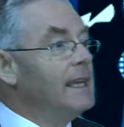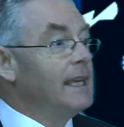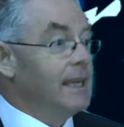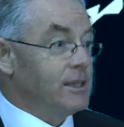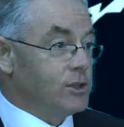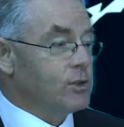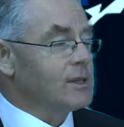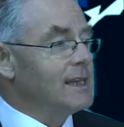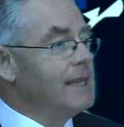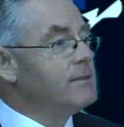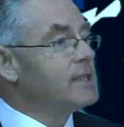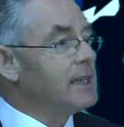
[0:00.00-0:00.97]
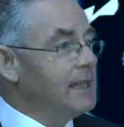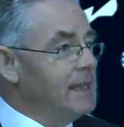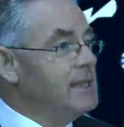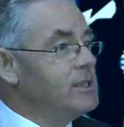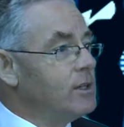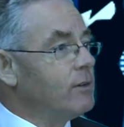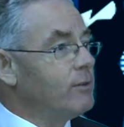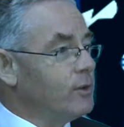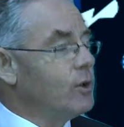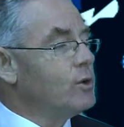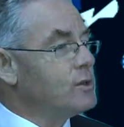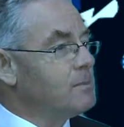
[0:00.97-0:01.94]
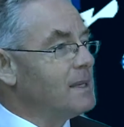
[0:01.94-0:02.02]
It just leaves it easier for
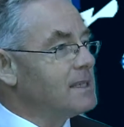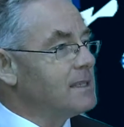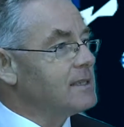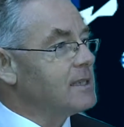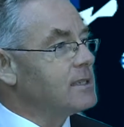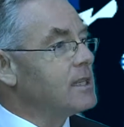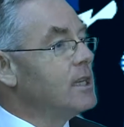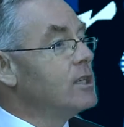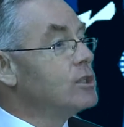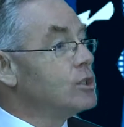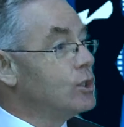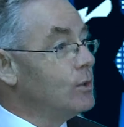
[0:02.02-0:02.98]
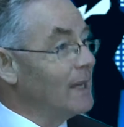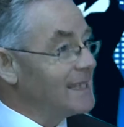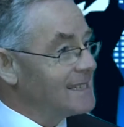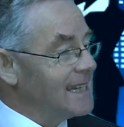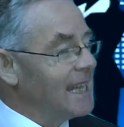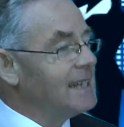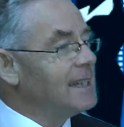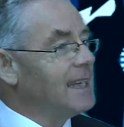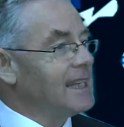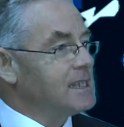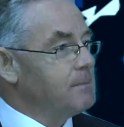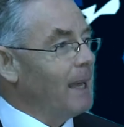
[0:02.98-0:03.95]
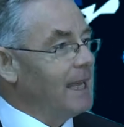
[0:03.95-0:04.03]
those businesses to extend and
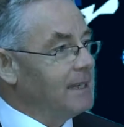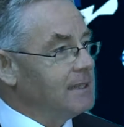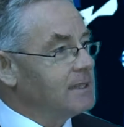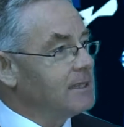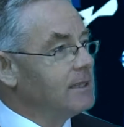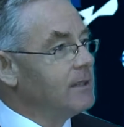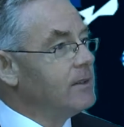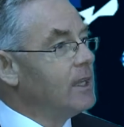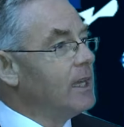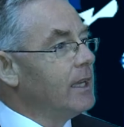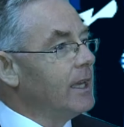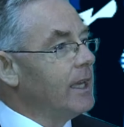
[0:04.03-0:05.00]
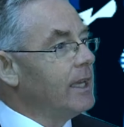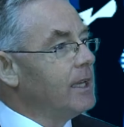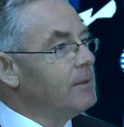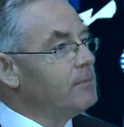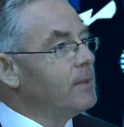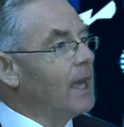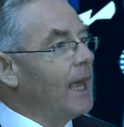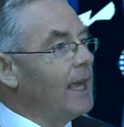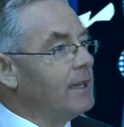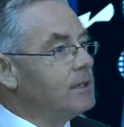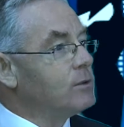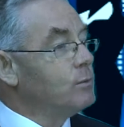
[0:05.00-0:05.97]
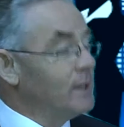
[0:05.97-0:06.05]
expand,
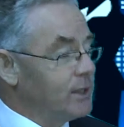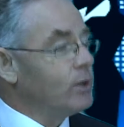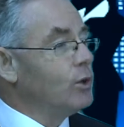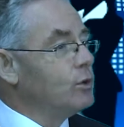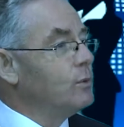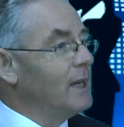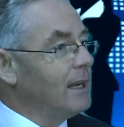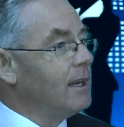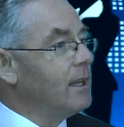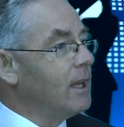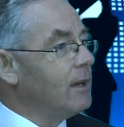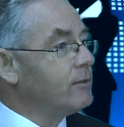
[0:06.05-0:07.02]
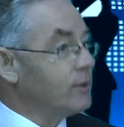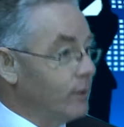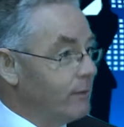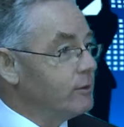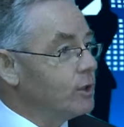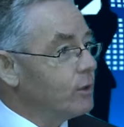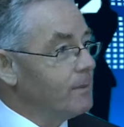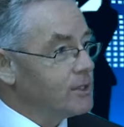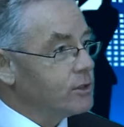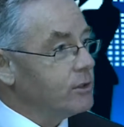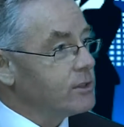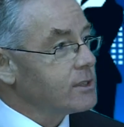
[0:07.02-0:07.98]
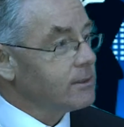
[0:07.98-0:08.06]
and with the goodwill of the Revenue Commissioners.